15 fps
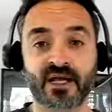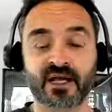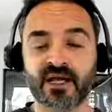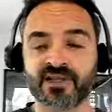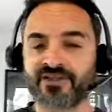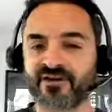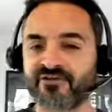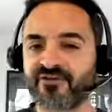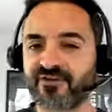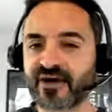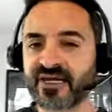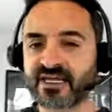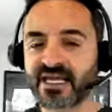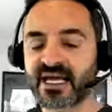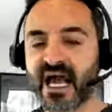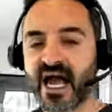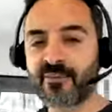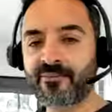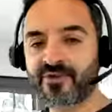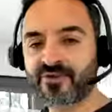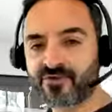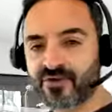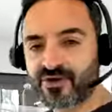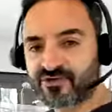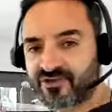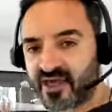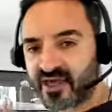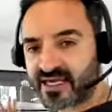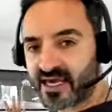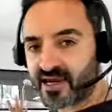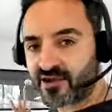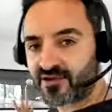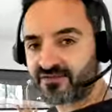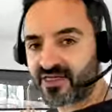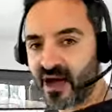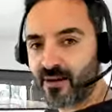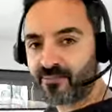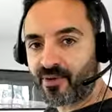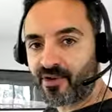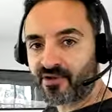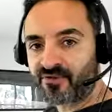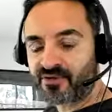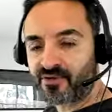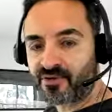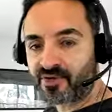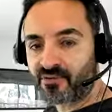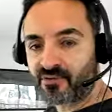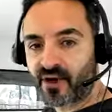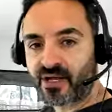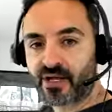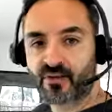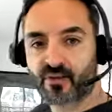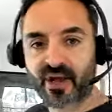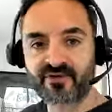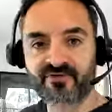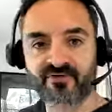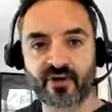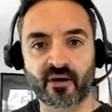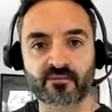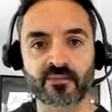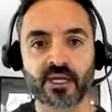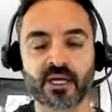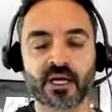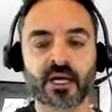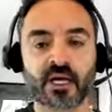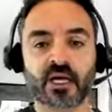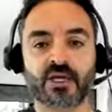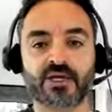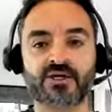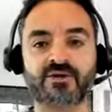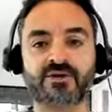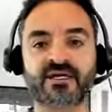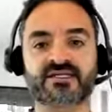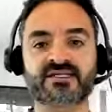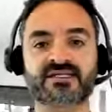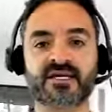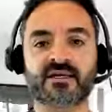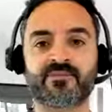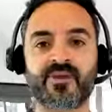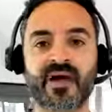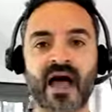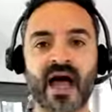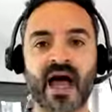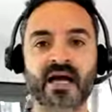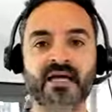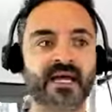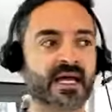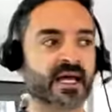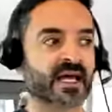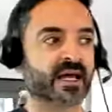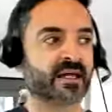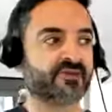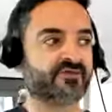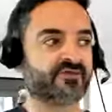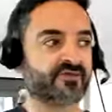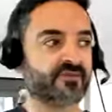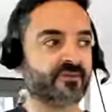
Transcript: The funny thing happens when you take care of that part of you you're running away from, you can sit back and